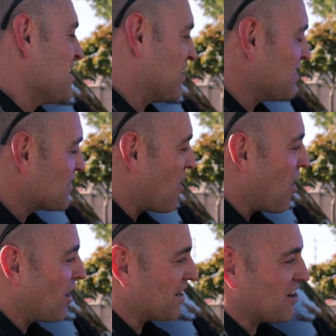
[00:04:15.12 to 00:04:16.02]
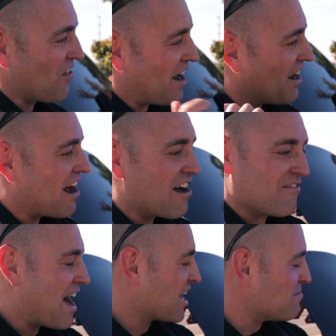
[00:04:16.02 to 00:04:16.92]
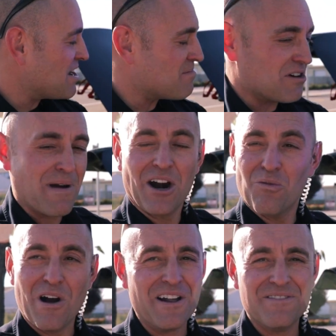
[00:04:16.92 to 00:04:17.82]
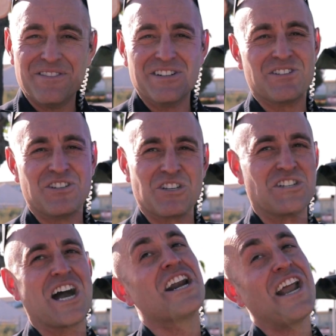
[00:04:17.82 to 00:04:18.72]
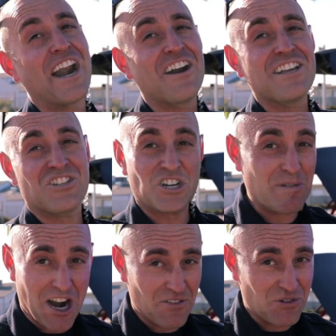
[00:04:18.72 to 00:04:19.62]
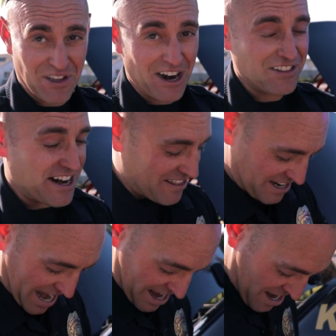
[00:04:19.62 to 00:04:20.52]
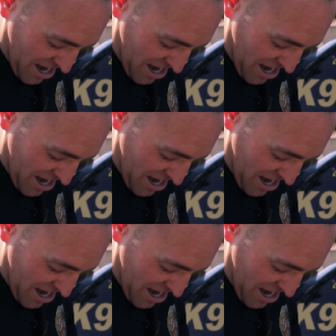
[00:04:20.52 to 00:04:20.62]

clean the car, get all the hair out, I vacuum it, but no matter what, there's just a ton of hair in it, so you're gonna be covered with hair at the end of the day.